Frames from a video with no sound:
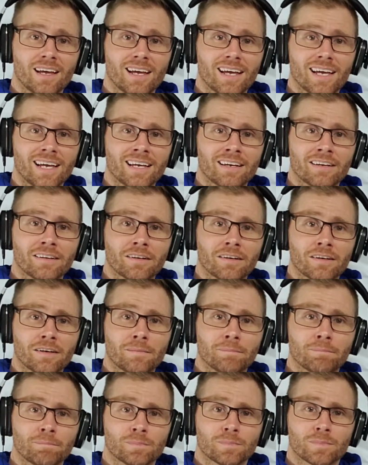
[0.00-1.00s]
And
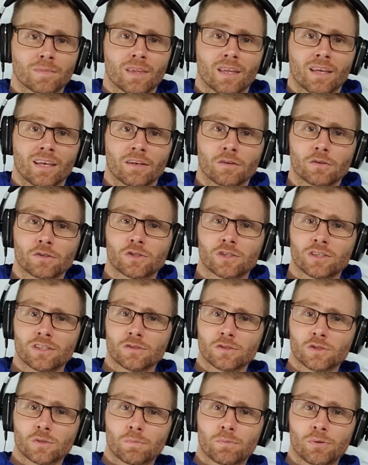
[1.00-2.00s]
it
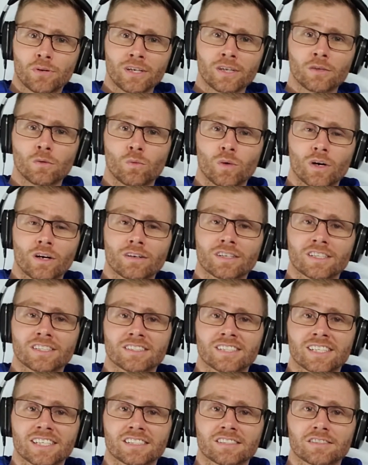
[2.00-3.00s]
was a pretty well
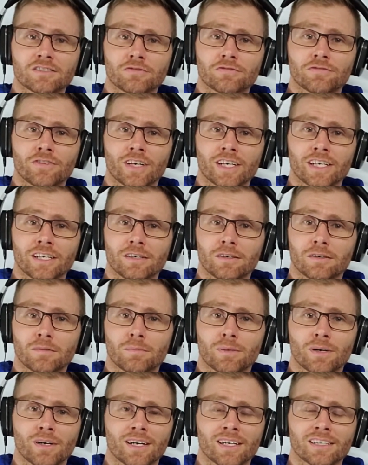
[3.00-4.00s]
contested fight,
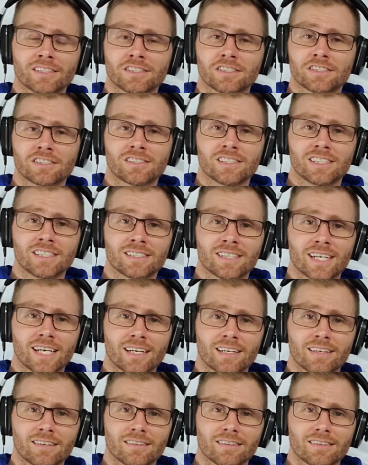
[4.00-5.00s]
but I just think
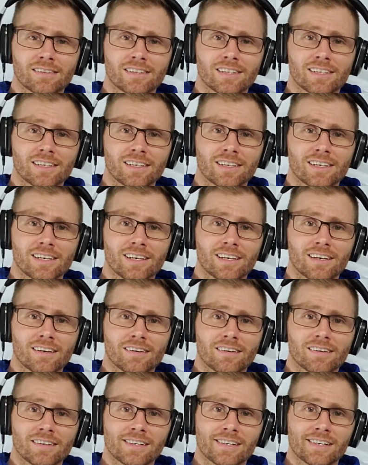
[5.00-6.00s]
that
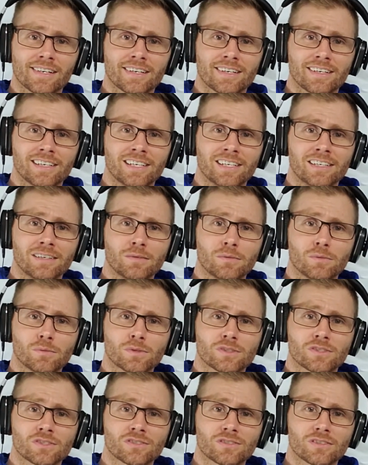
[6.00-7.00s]
he
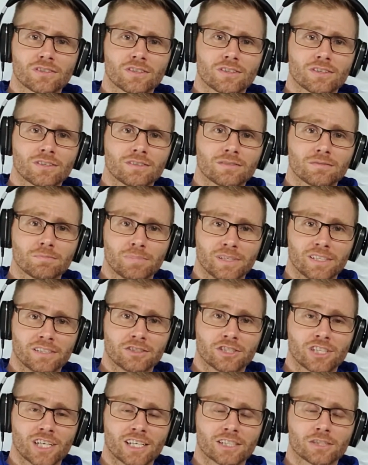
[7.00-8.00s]
was, being
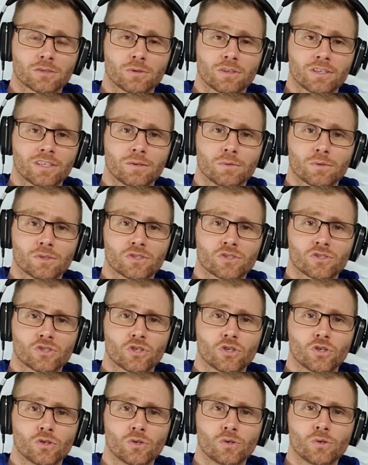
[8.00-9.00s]
Joshua, he was
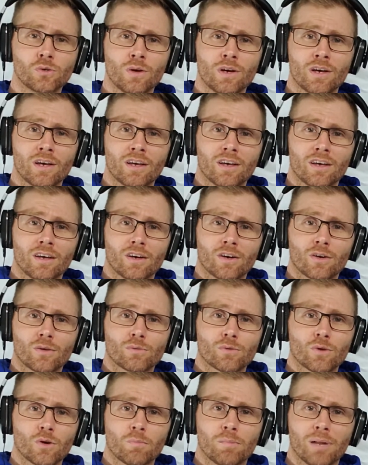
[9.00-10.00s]
too
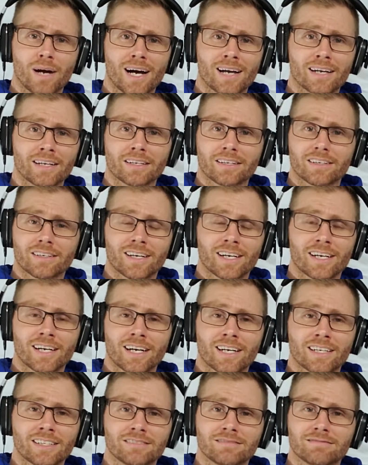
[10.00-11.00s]
robotic.
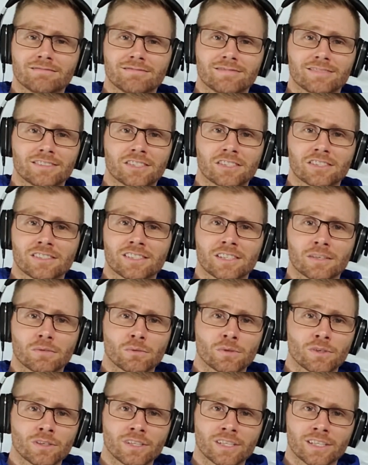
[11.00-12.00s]
I just get
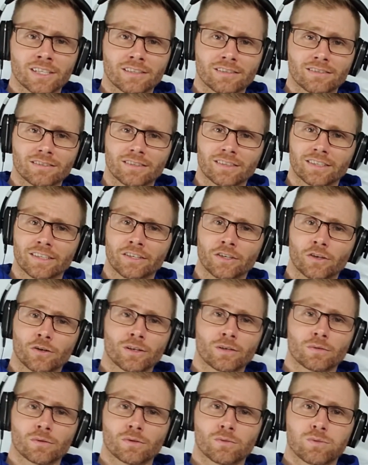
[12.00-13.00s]
really
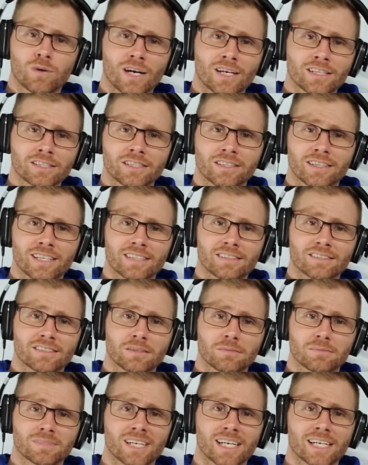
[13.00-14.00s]
annoyed with watching that
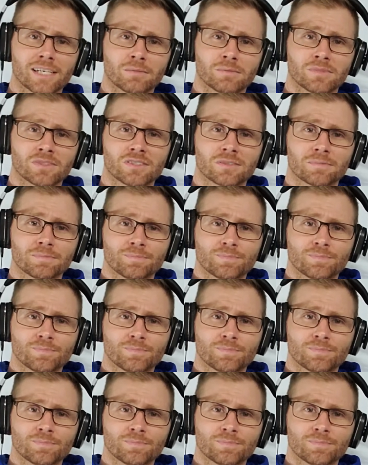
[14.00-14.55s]
sometimes.